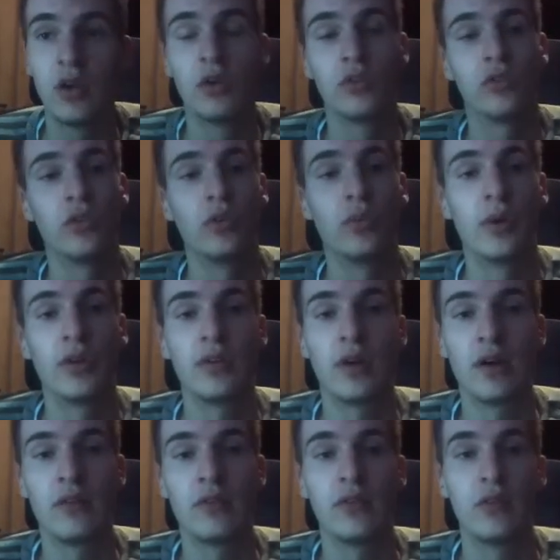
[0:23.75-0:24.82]
So when you
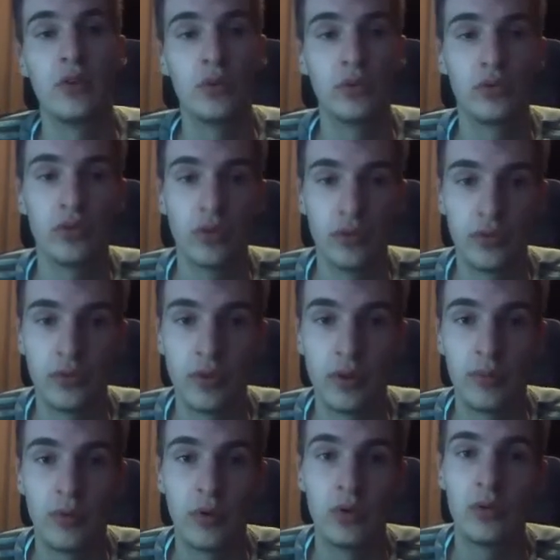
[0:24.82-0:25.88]
have a new software
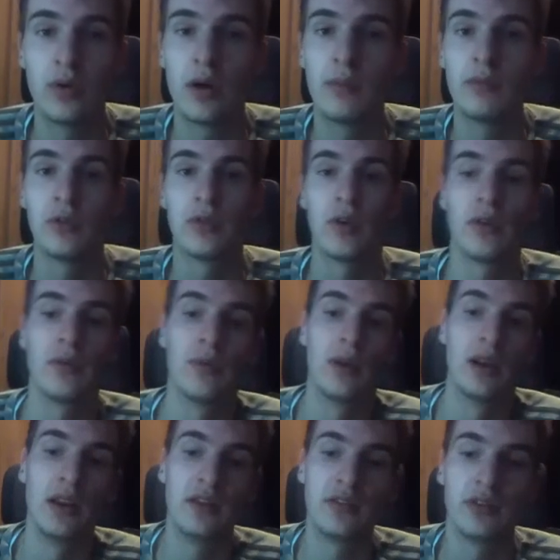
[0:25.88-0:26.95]
program, you can
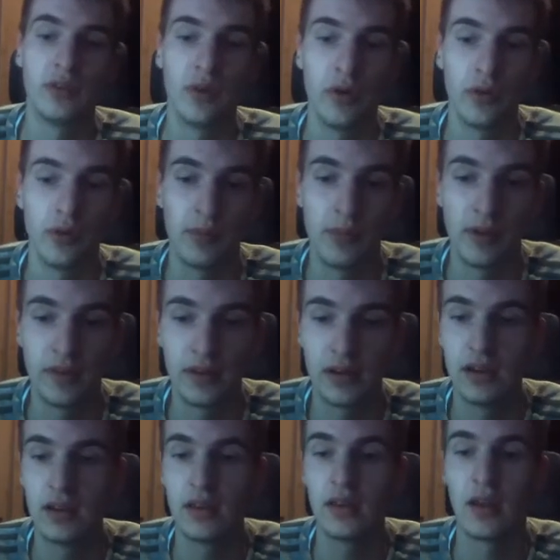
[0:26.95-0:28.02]
release it
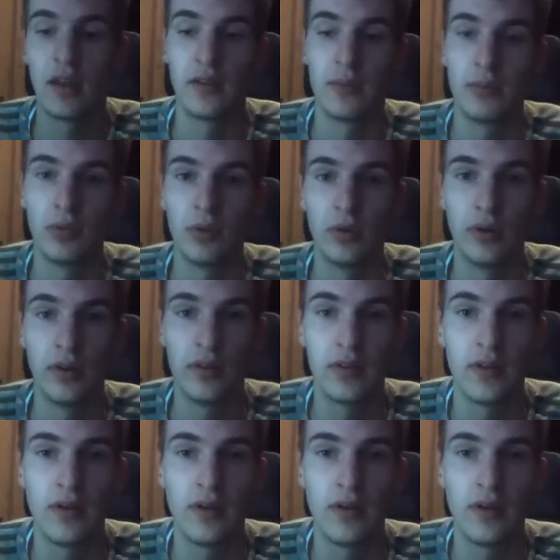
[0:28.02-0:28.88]
automatically and deploy it.